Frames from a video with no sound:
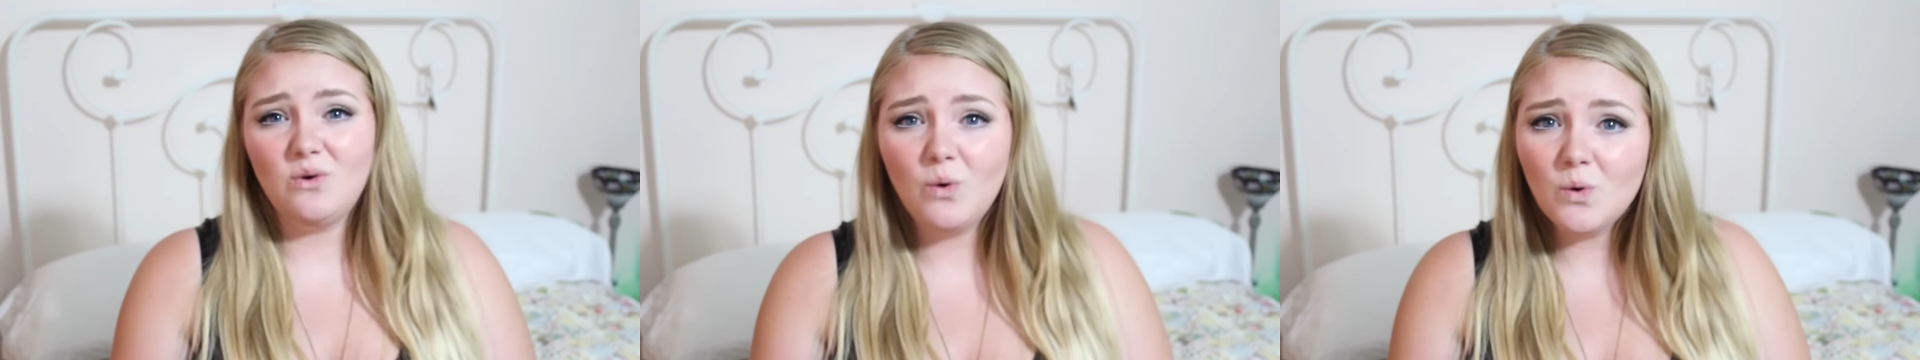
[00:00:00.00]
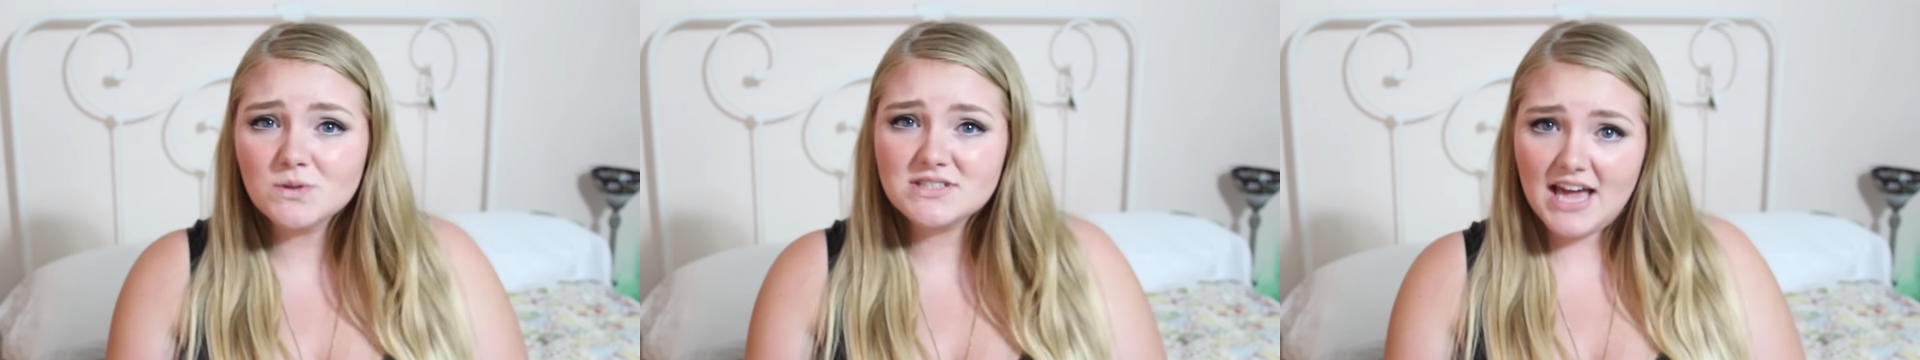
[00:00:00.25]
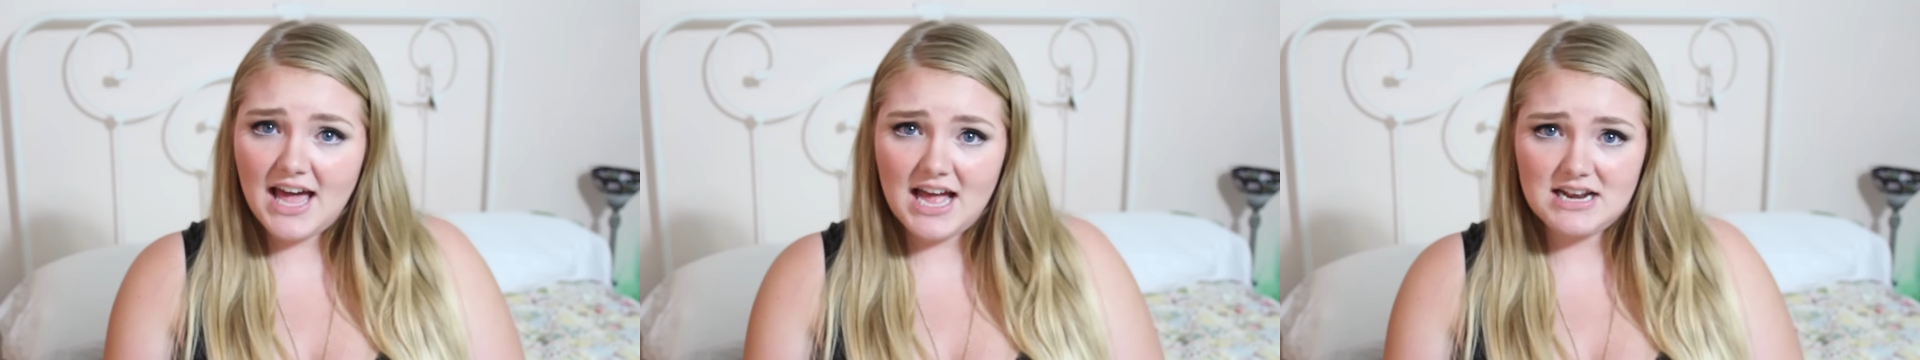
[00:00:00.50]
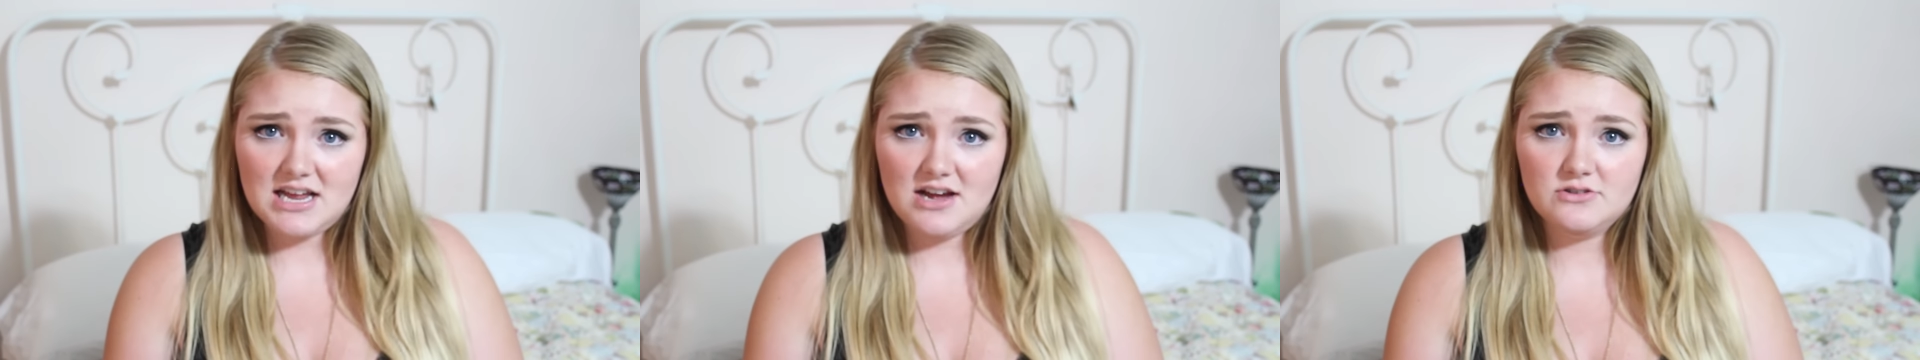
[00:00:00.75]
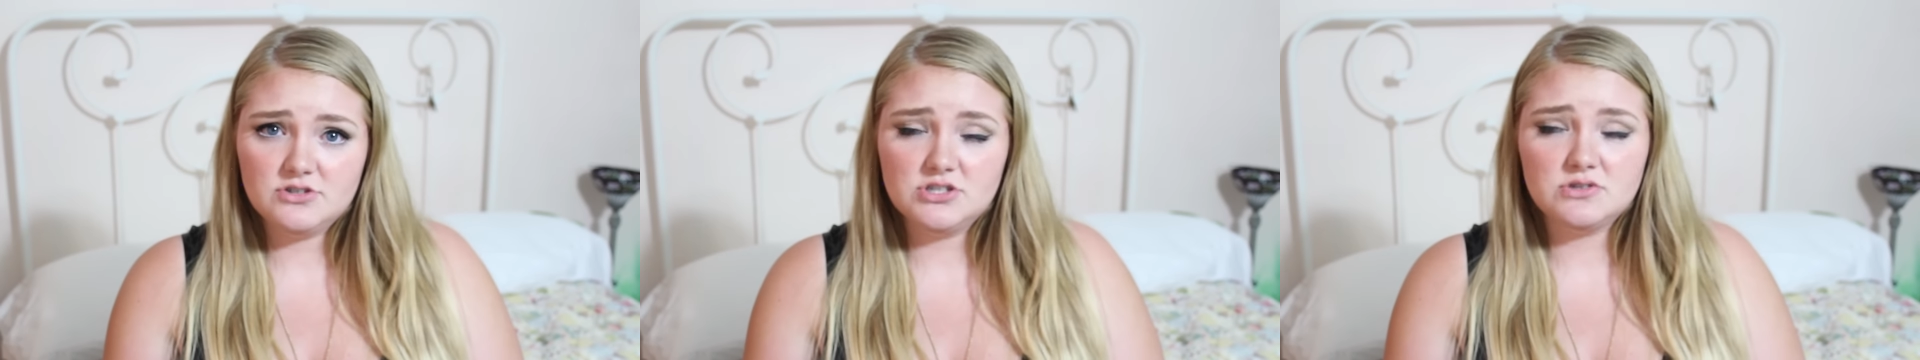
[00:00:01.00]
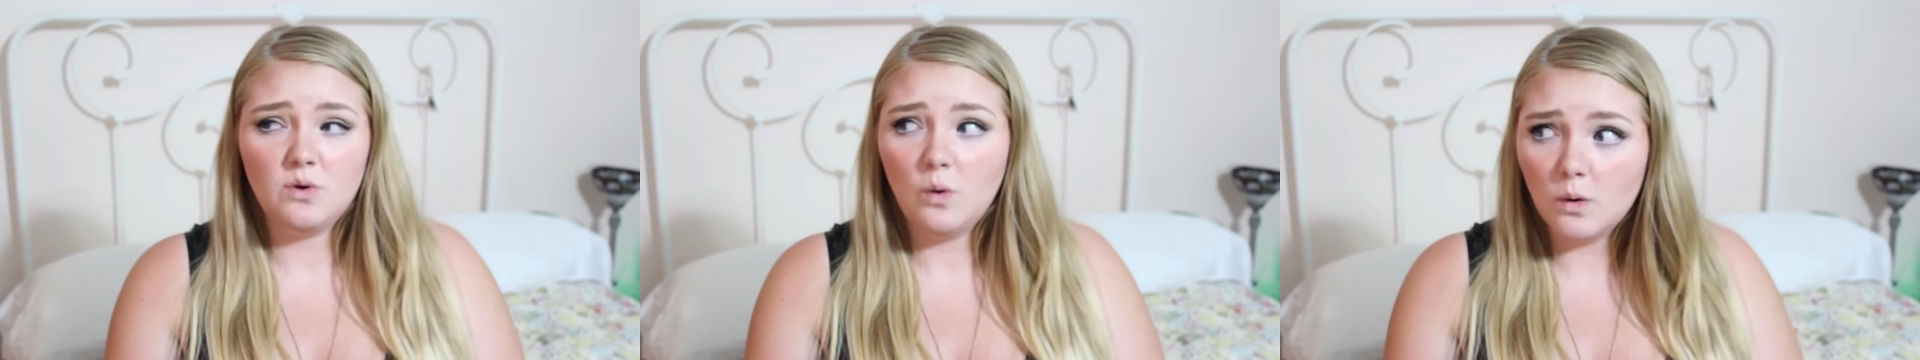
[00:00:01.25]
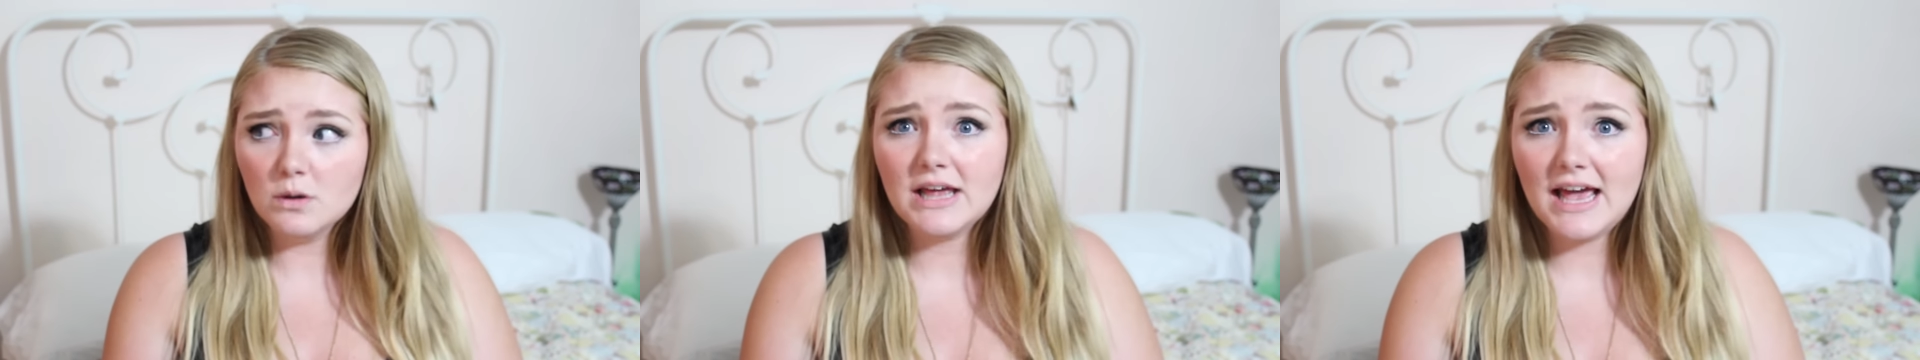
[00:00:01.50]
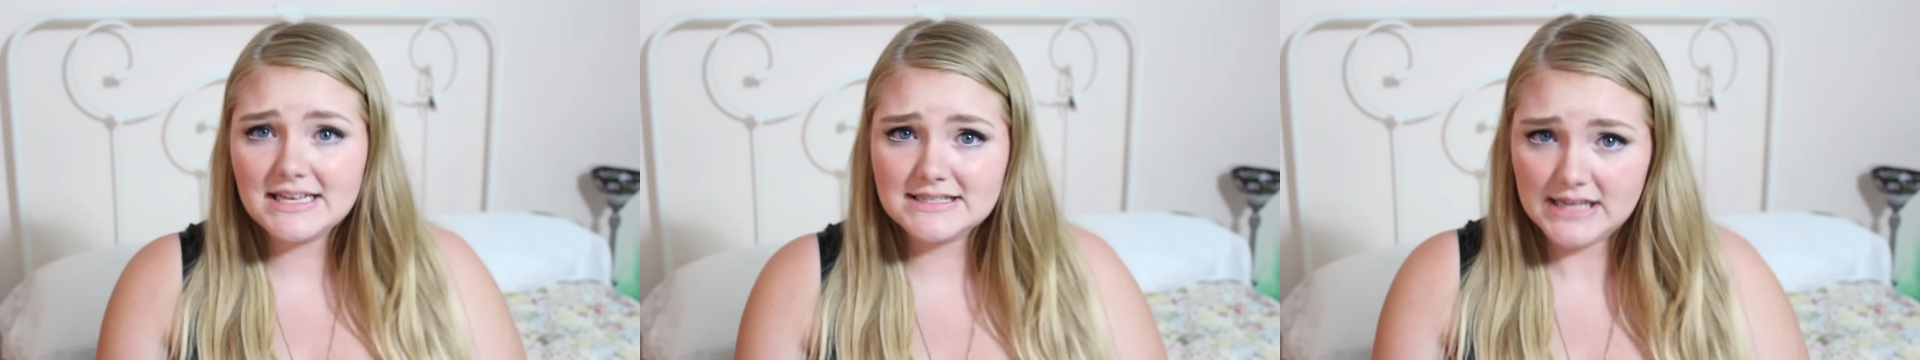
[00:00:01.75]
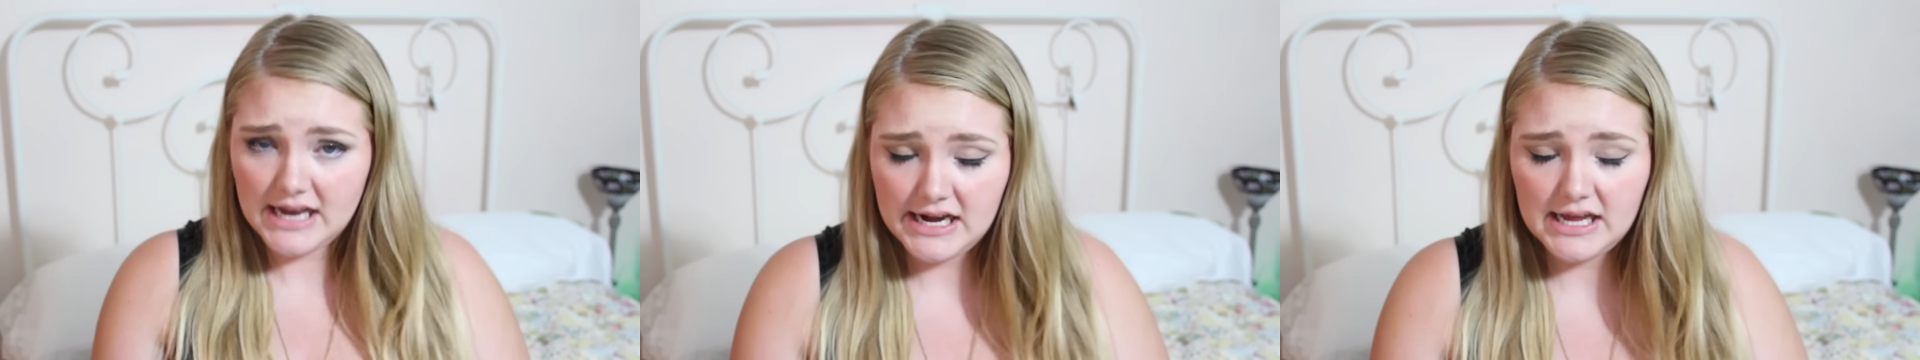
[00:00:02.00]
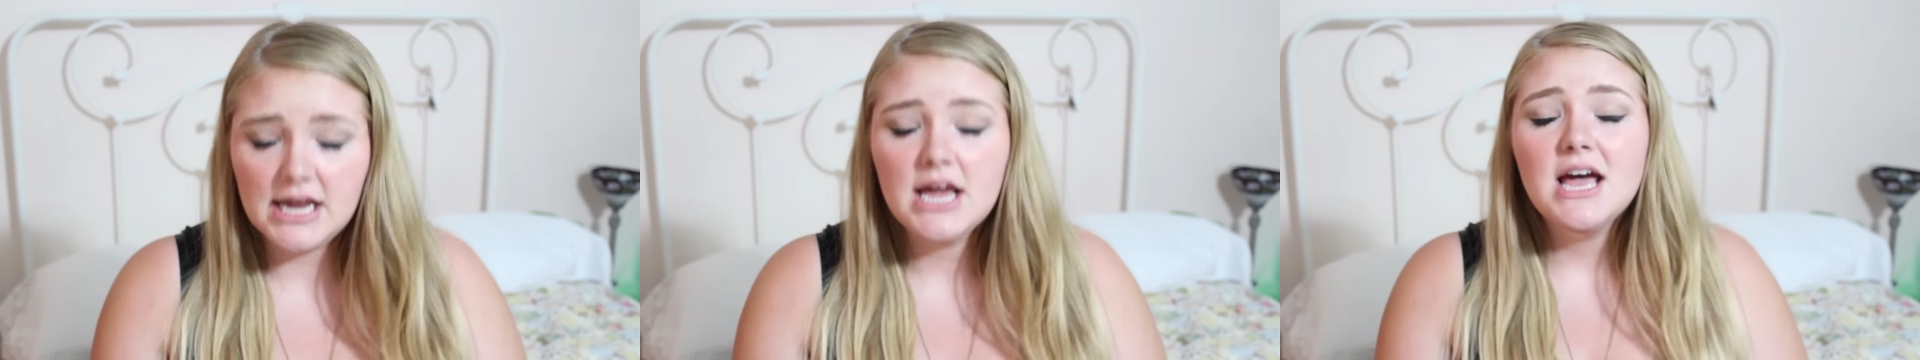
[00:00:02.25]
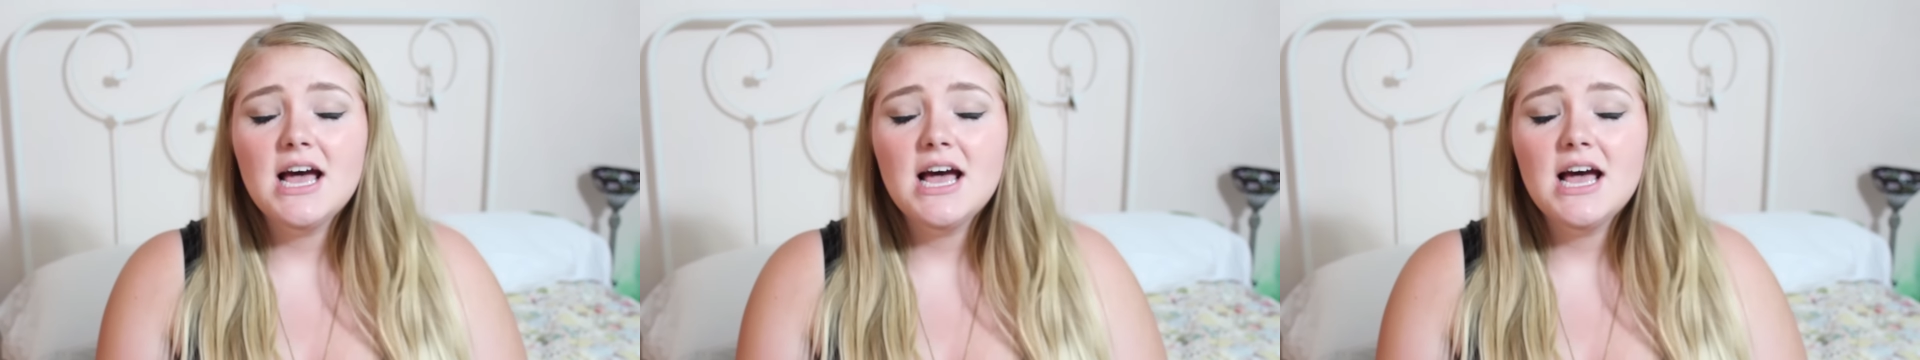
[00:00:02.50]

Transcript: old cat now, she's an old ass lady,